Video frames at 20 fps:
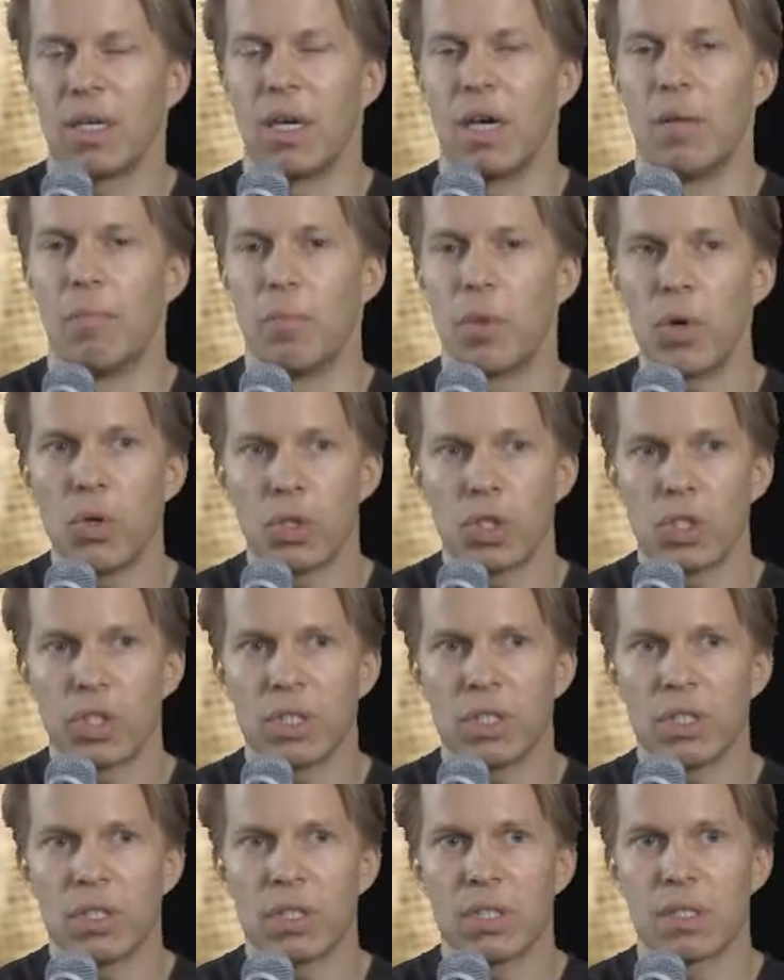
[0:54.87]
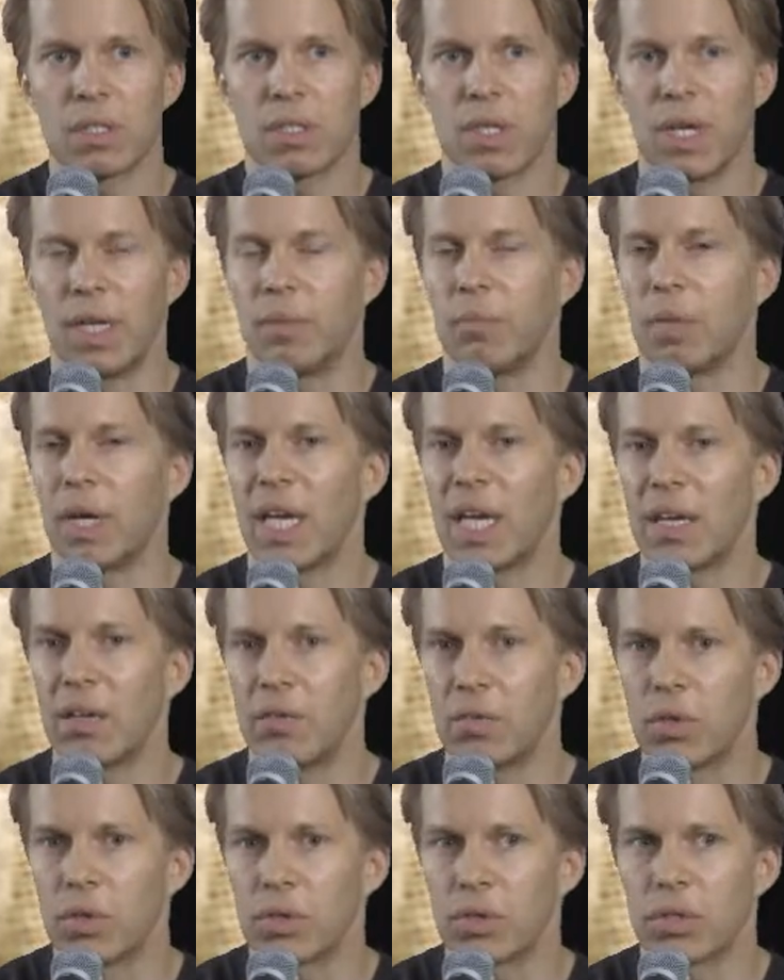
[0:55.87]
emotions, and
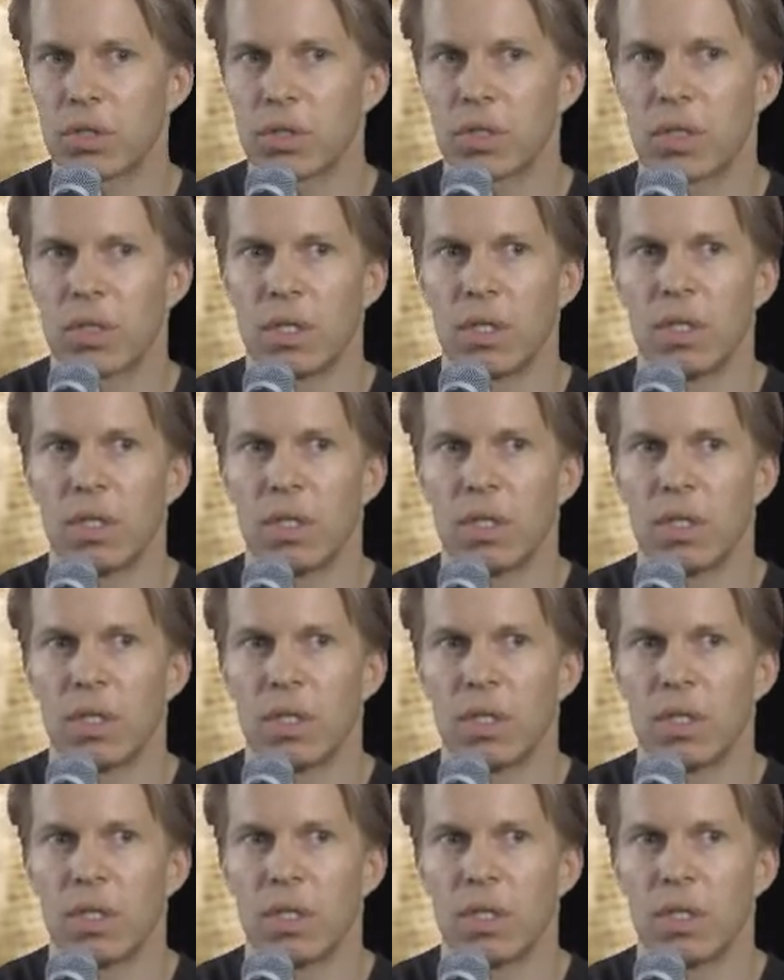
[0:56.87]
behaviors.